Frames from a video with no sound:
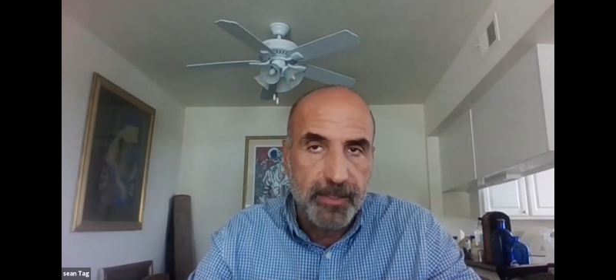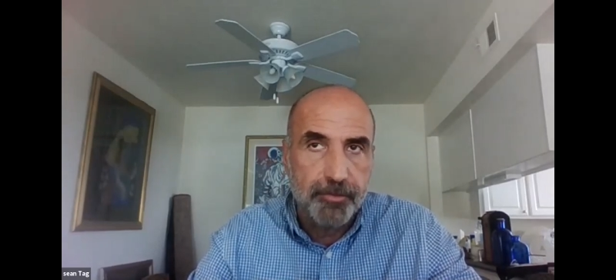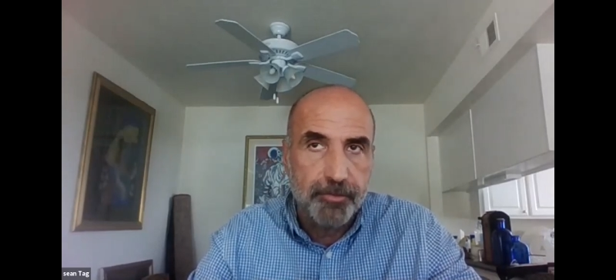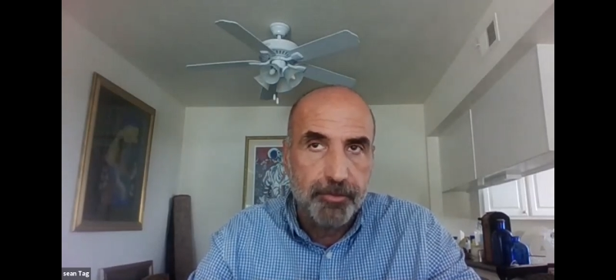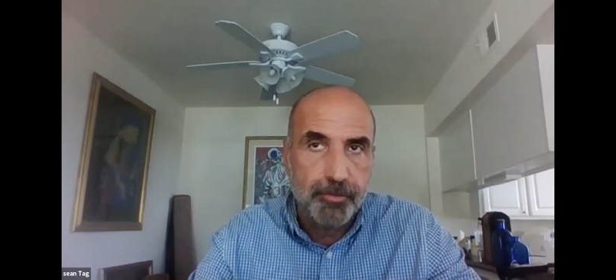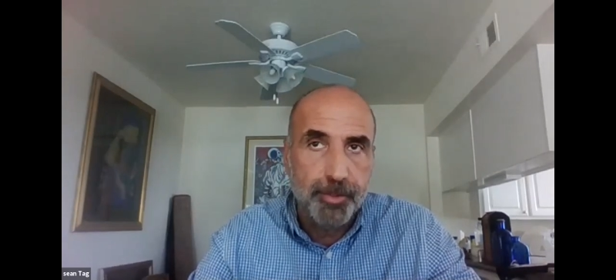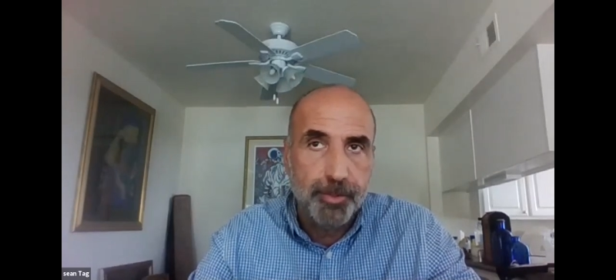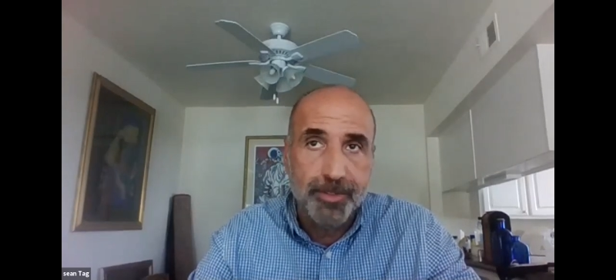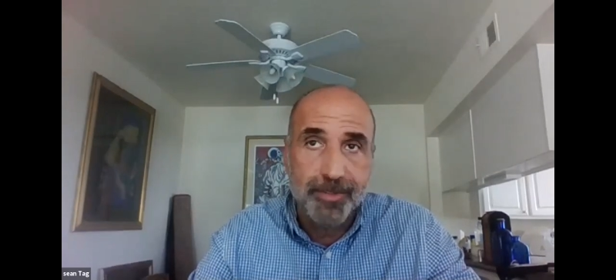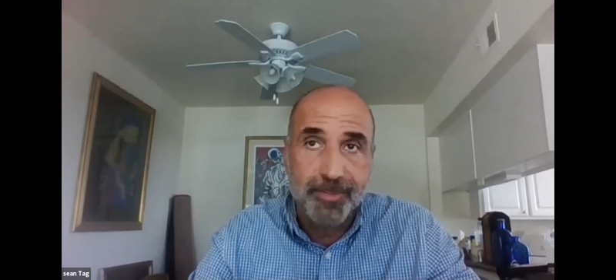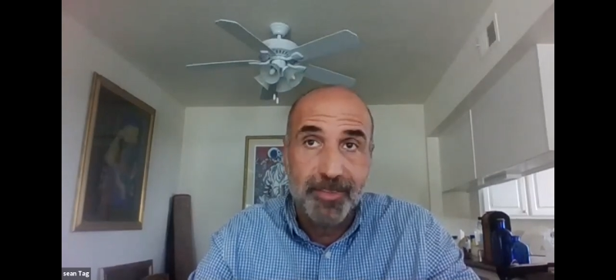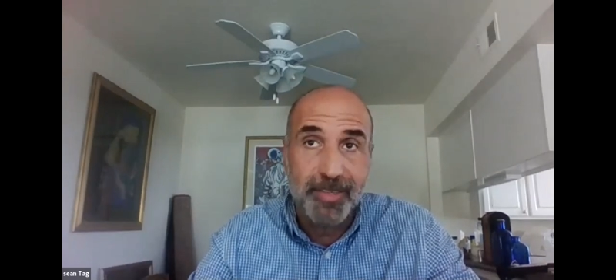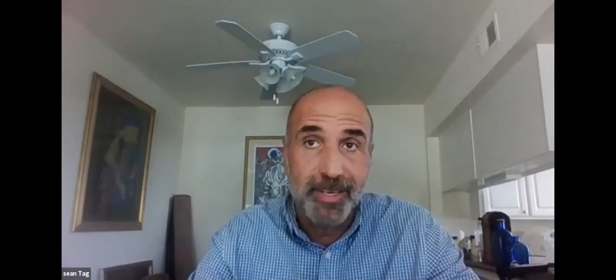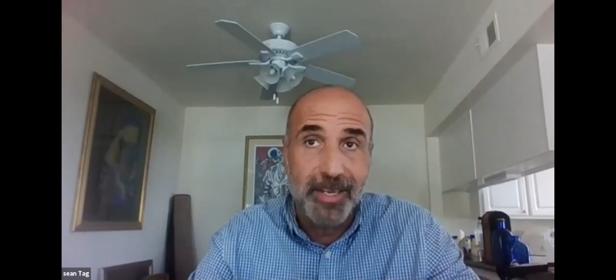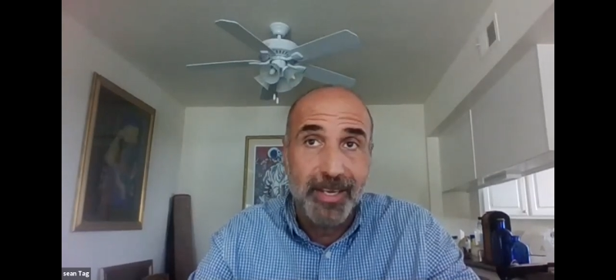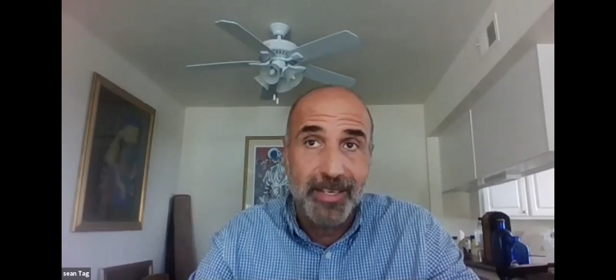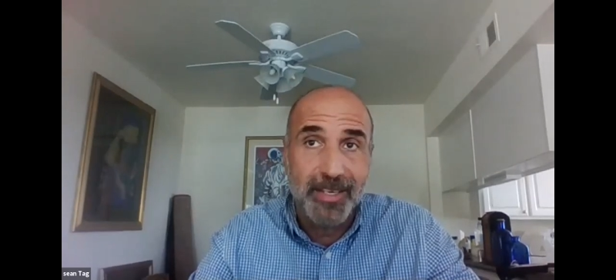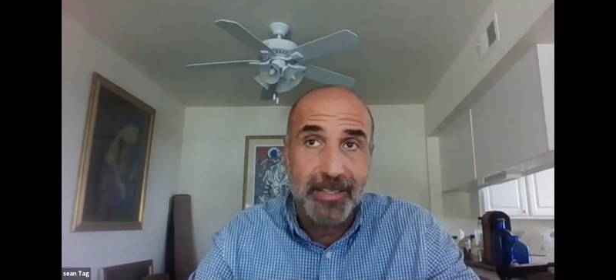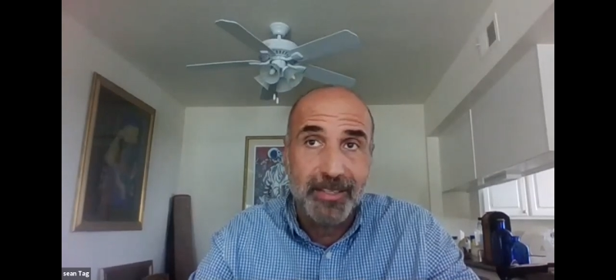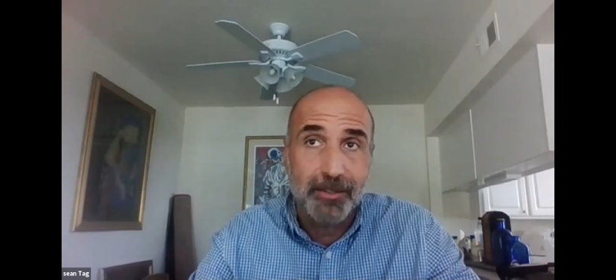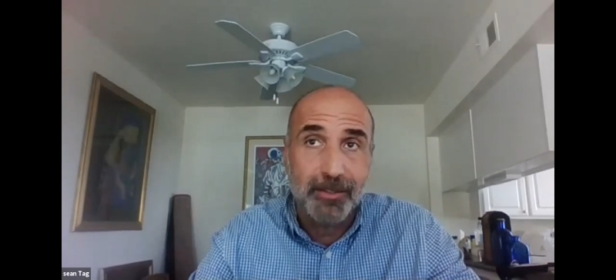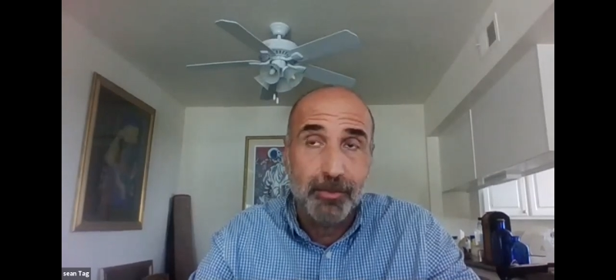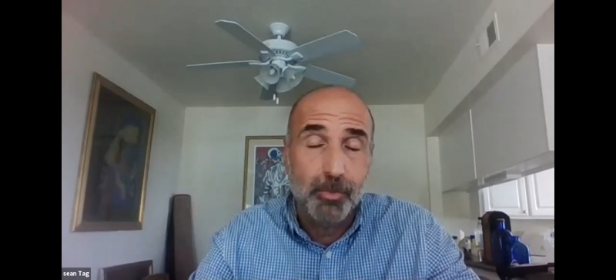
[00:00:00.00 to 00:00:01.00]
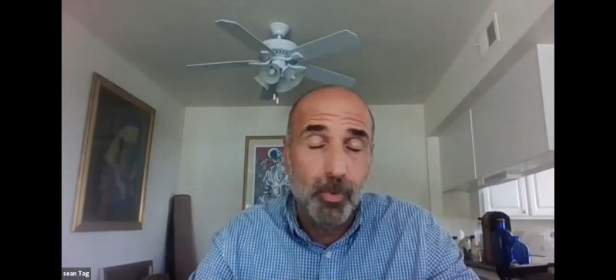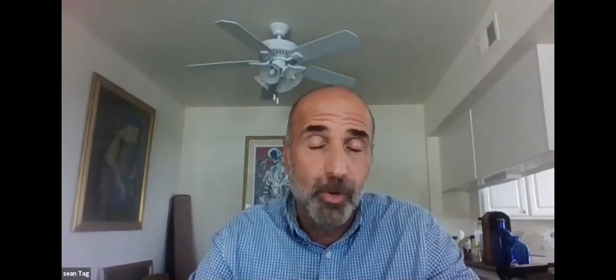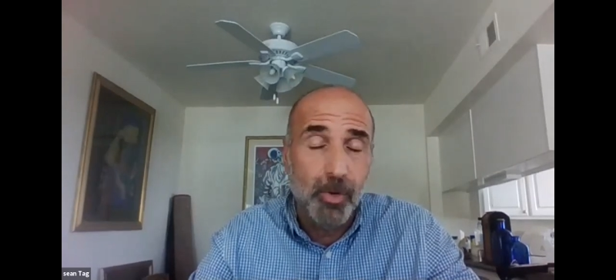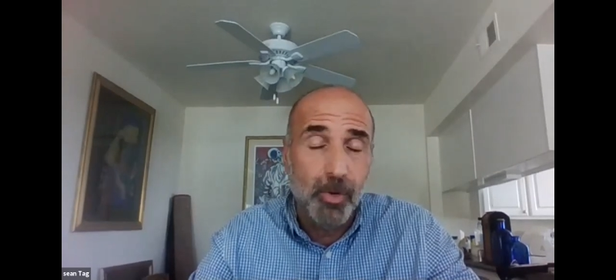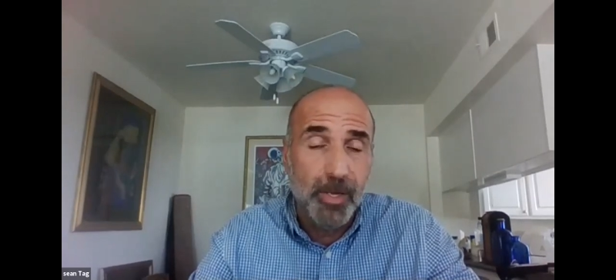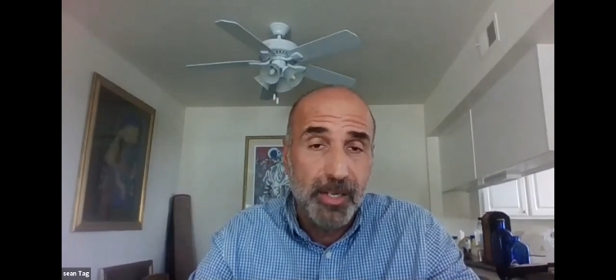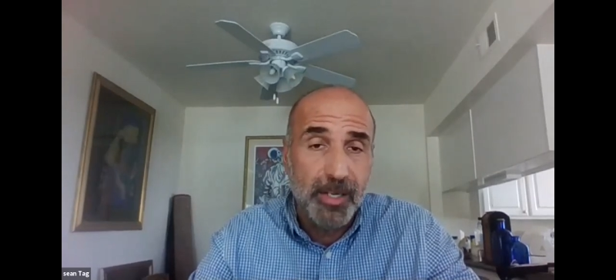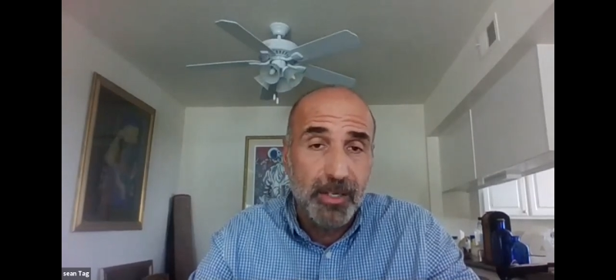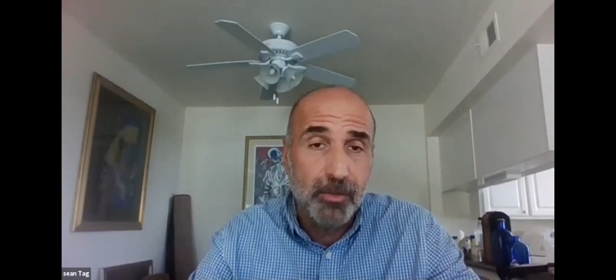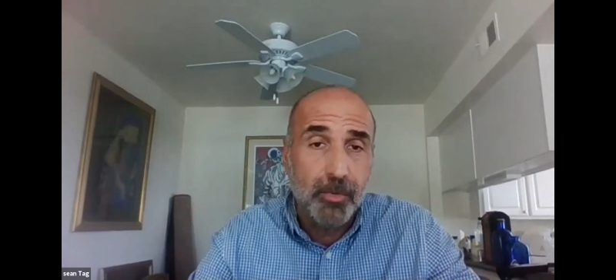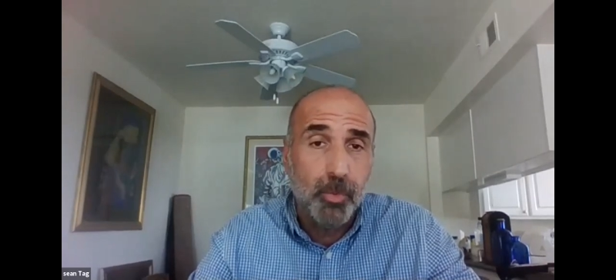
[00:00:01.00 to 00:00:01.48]
So it's like you want
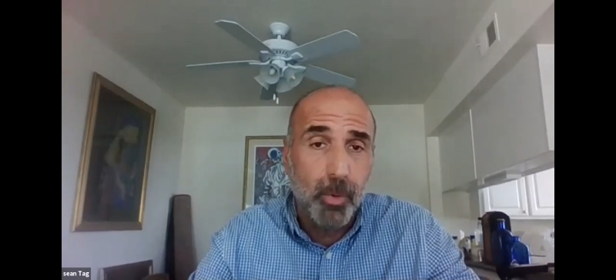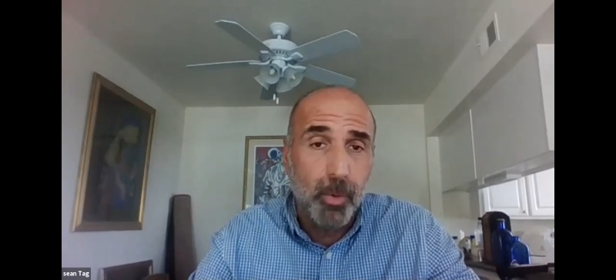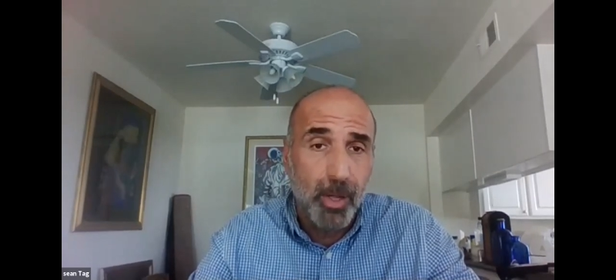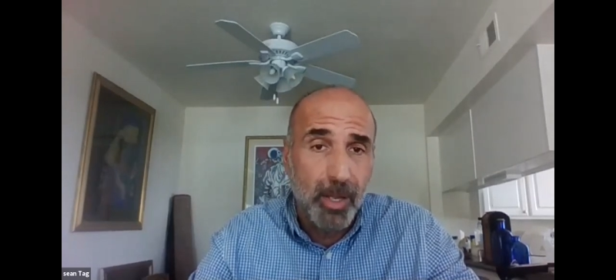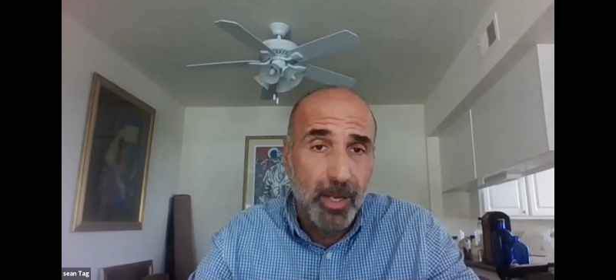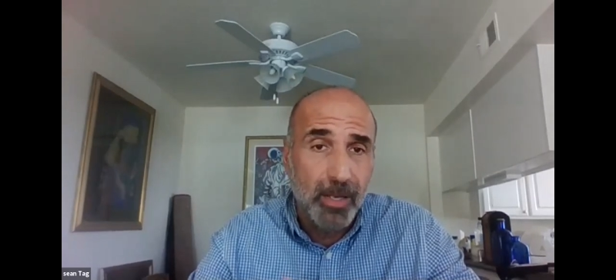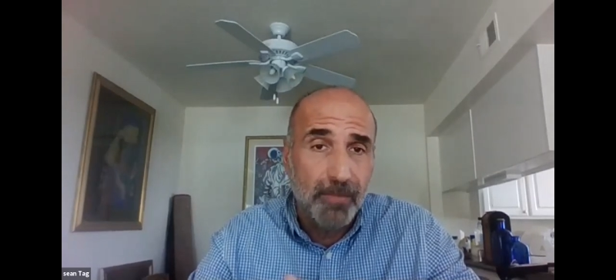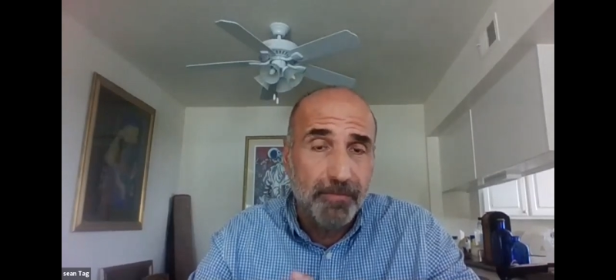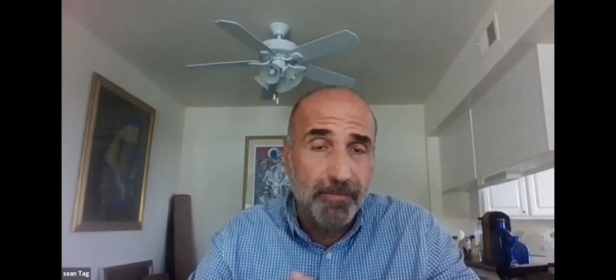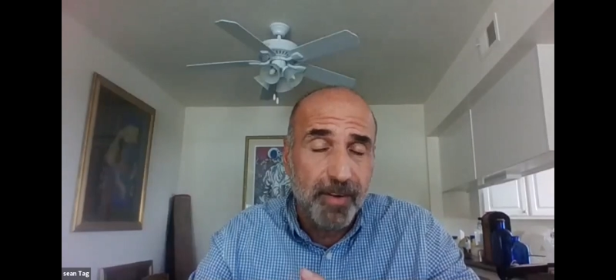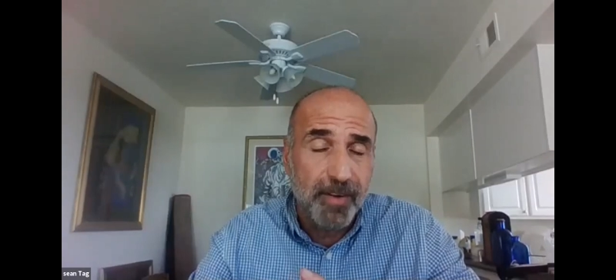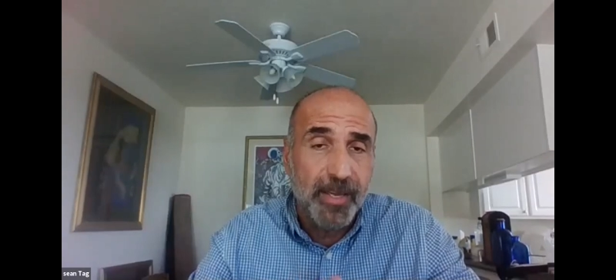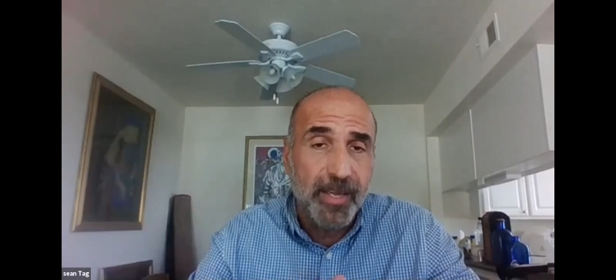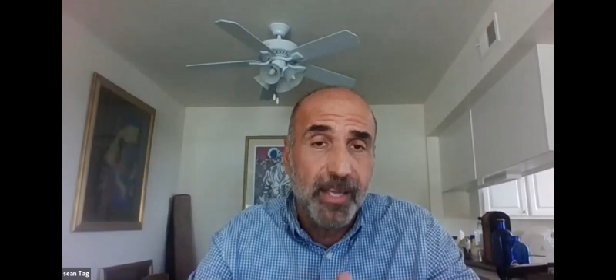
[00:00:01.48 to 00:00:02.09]
to qualify